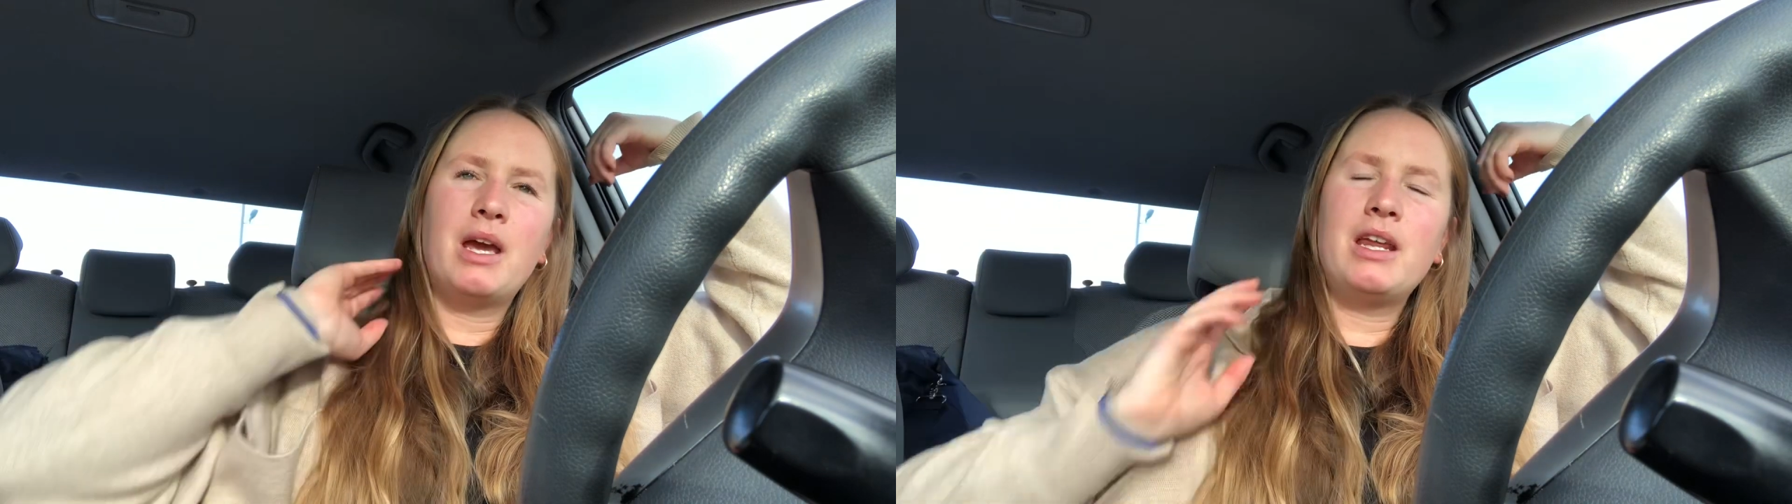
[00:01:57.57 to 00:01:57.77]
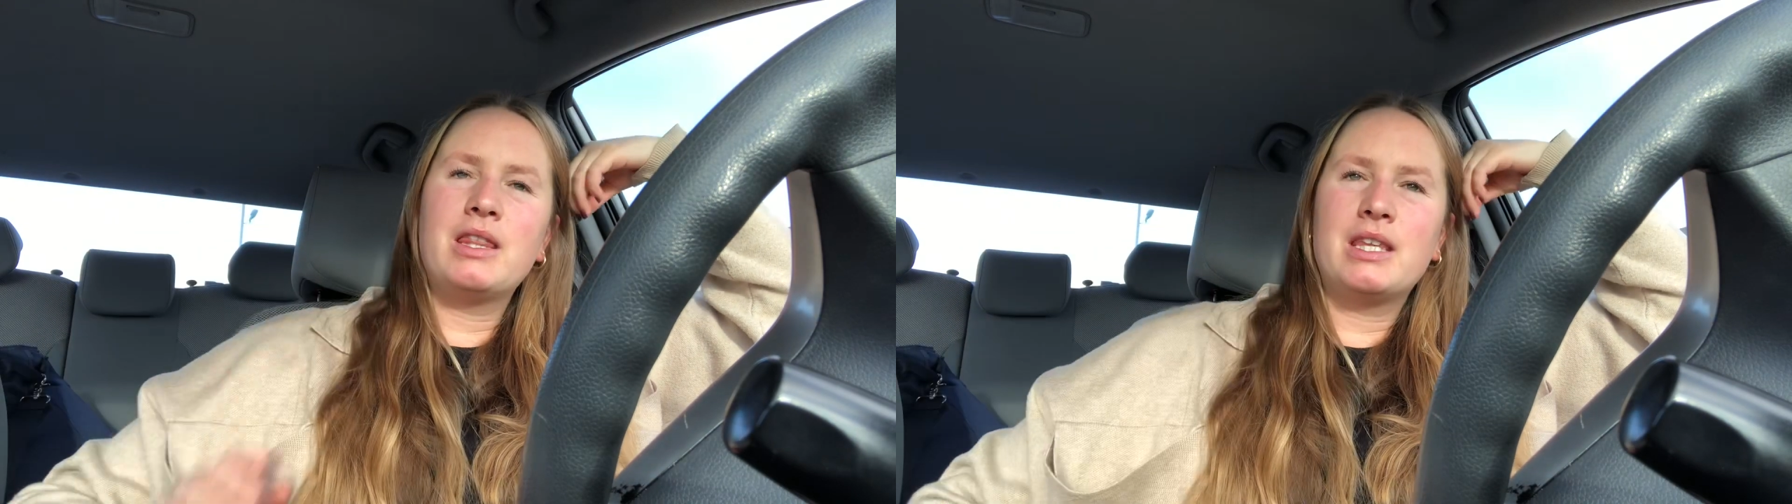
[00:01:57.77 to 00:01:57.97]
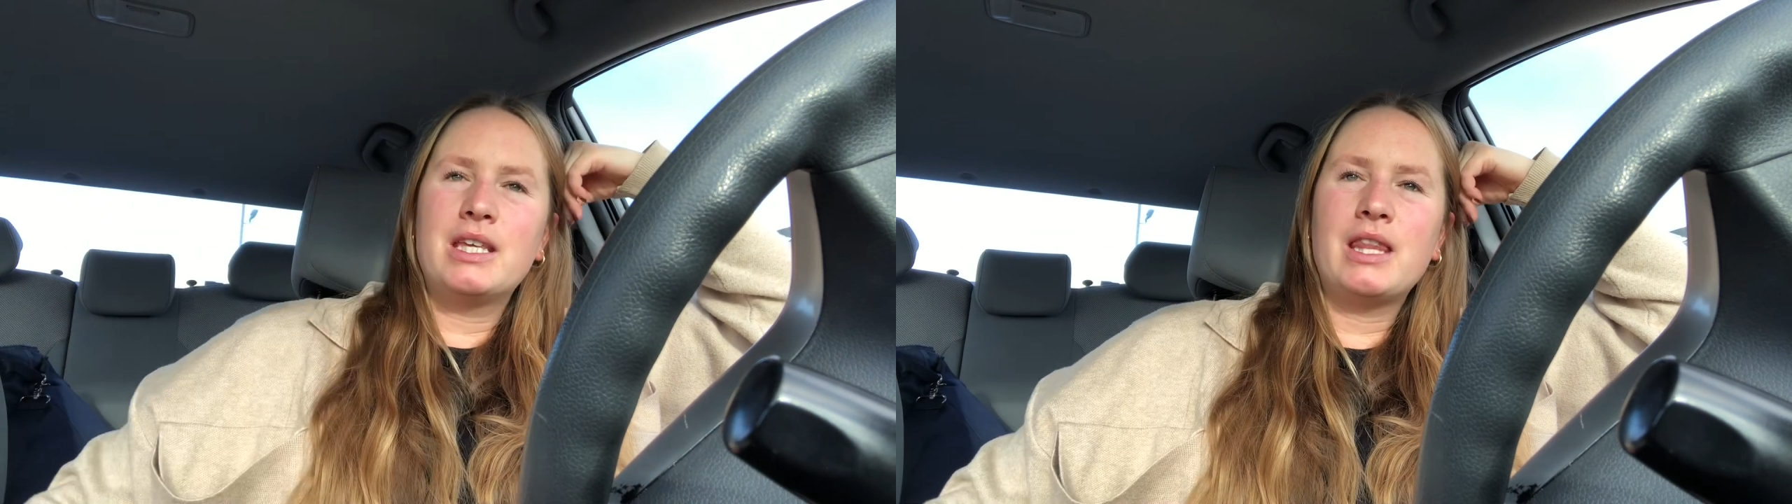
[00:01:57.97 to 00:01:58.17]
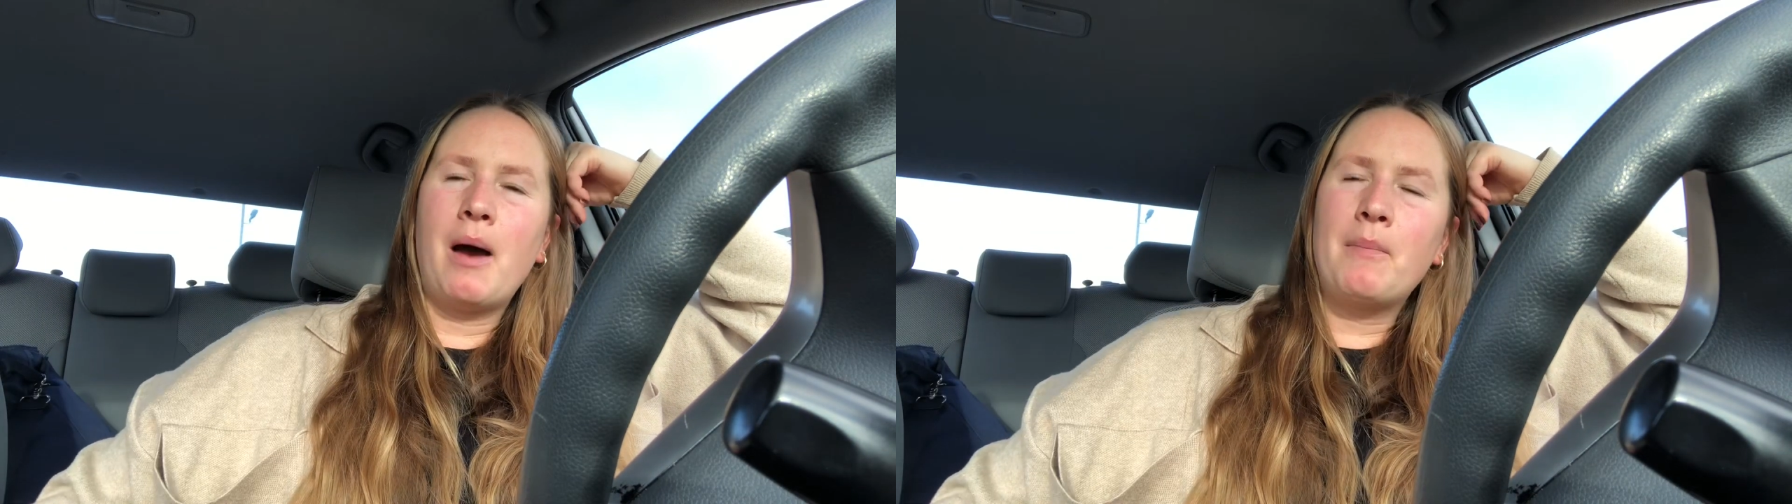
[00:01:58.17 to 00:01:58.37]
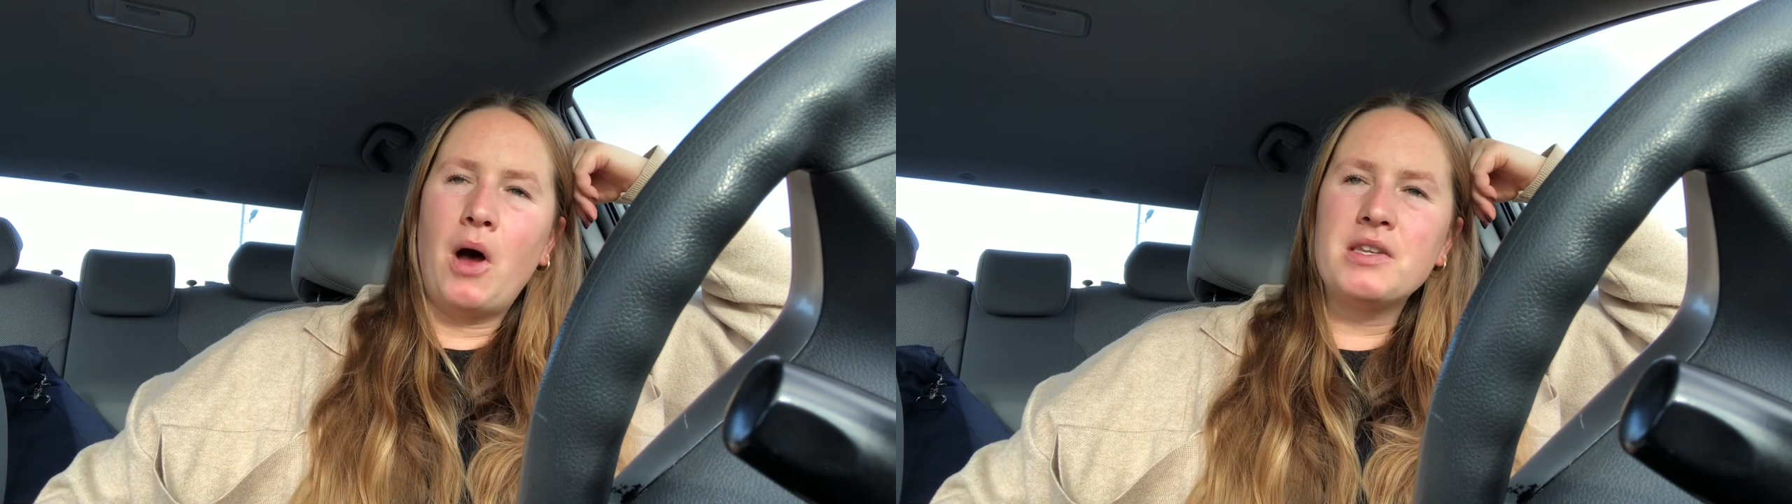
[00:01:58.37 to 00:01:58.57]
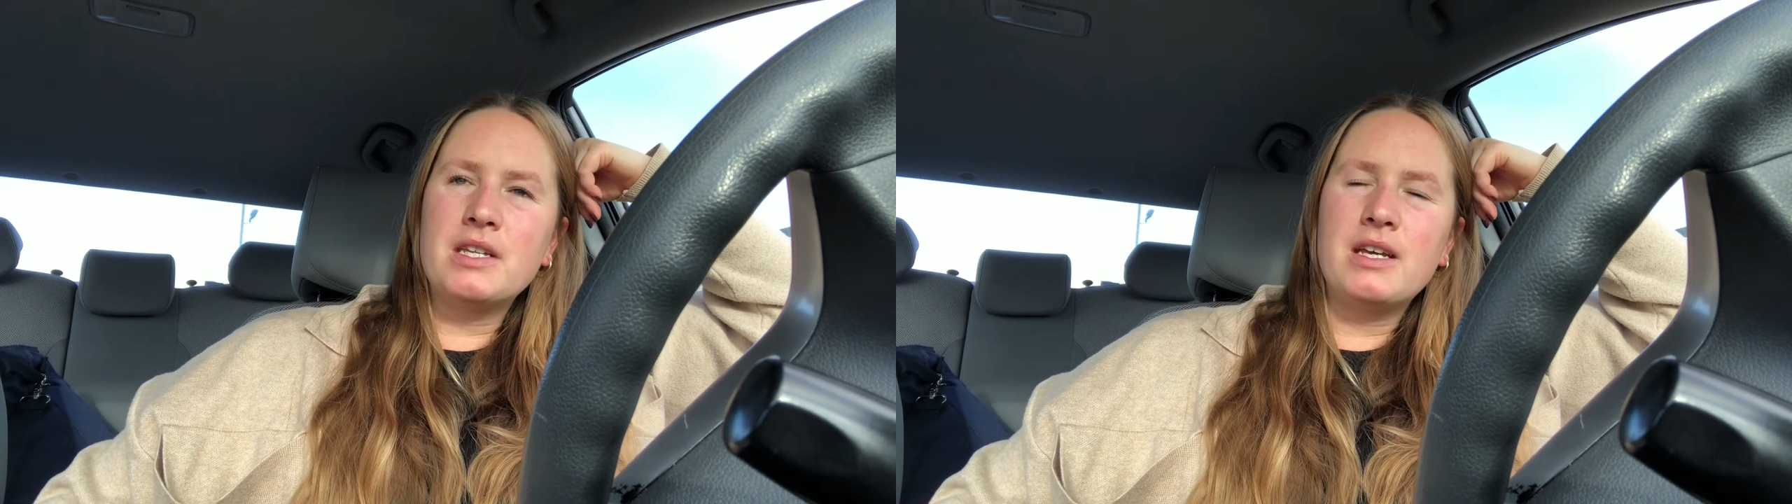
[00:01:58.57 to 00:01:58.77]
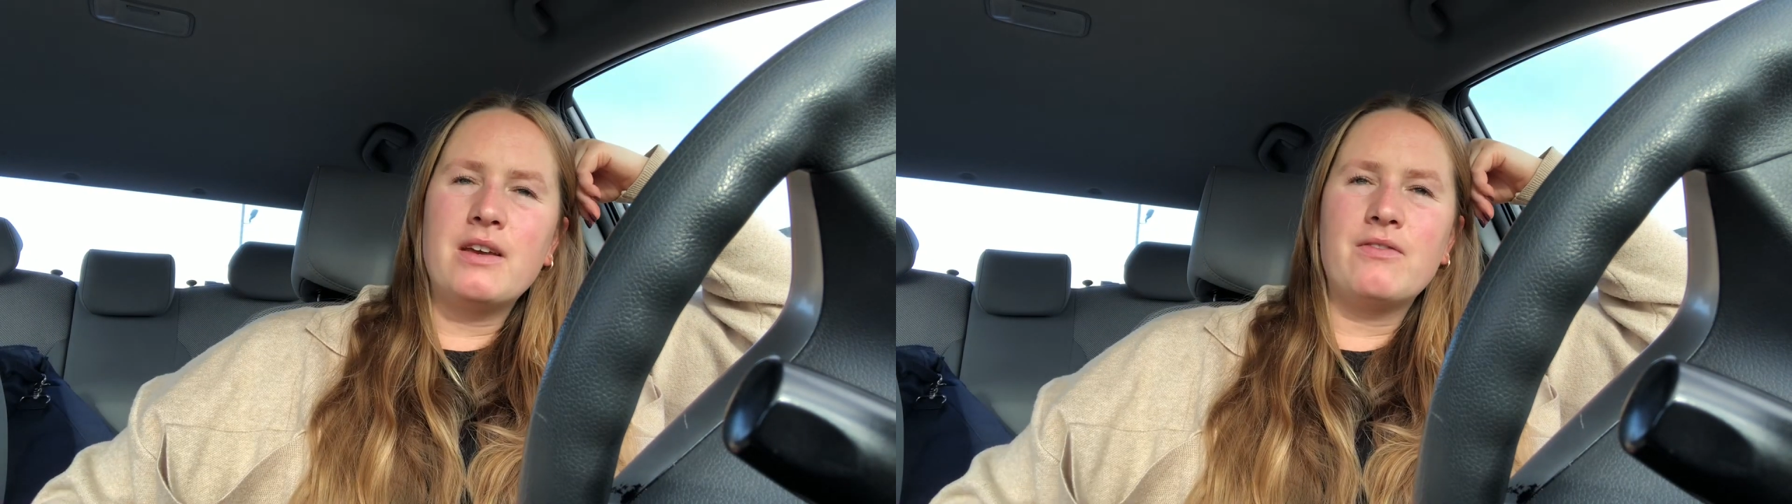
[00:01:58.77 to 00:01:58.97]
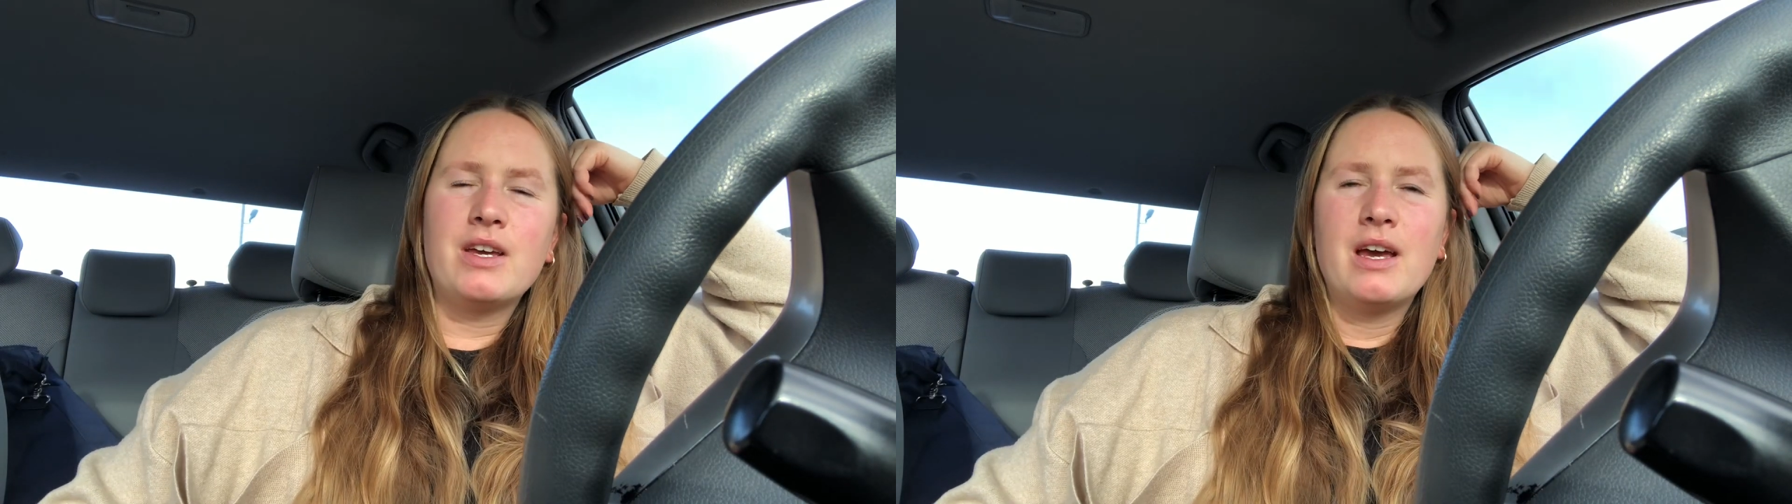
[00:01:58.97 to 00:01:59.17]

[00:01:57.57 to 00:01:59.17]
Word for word: anything that positive?